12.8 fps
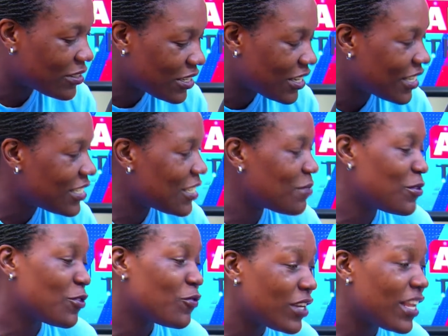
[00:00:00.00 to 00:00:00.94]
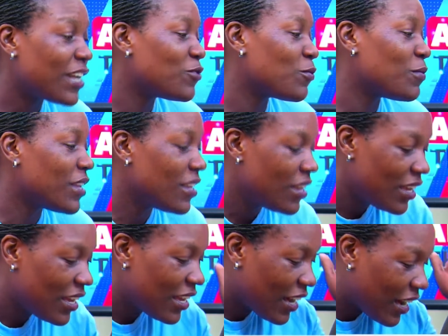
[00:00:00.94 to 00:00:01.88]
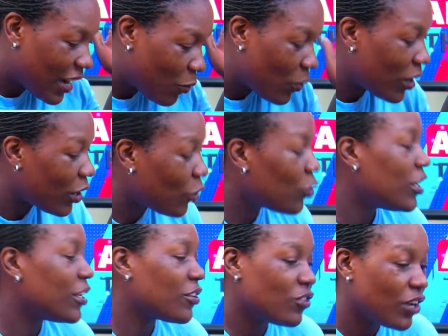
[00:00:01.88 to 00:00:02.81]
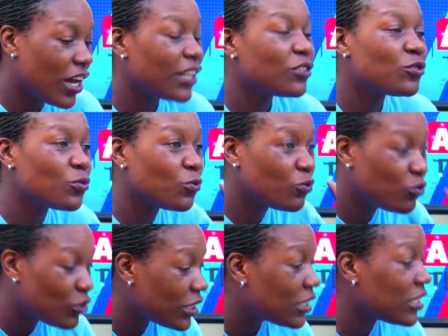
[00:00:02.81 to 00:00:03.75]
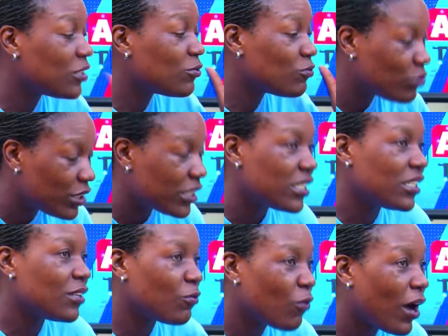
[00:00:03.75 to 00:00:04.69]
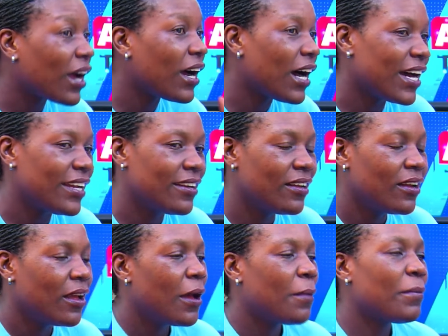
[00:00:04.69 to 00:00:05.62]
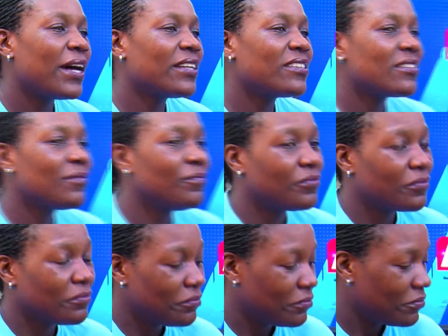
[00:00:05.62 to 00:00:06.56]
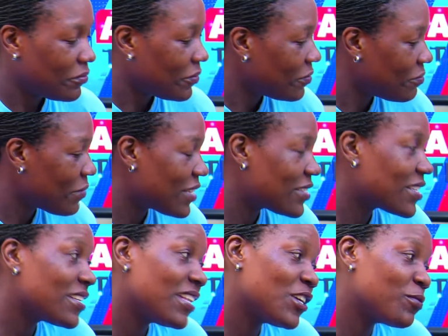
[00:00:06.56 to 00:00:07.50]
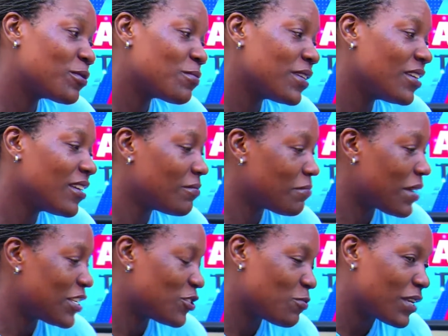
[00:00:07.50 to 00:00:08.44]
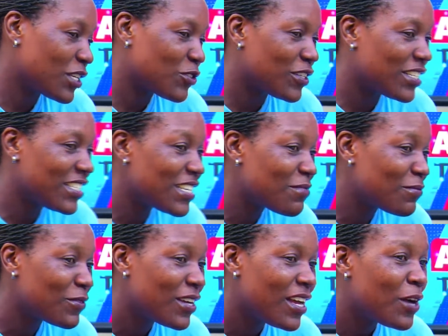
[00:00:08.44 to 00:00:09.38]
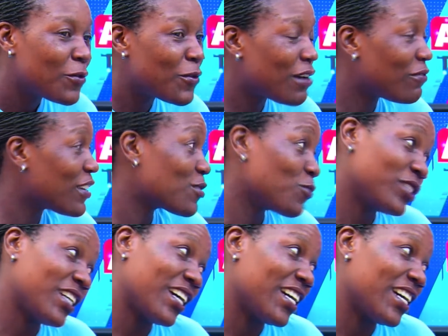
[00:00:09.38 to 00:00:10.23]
senior team, you really had to be a workaholic. You had to really, really work hard. But my skill helped me, managed to make it on the team. We were first water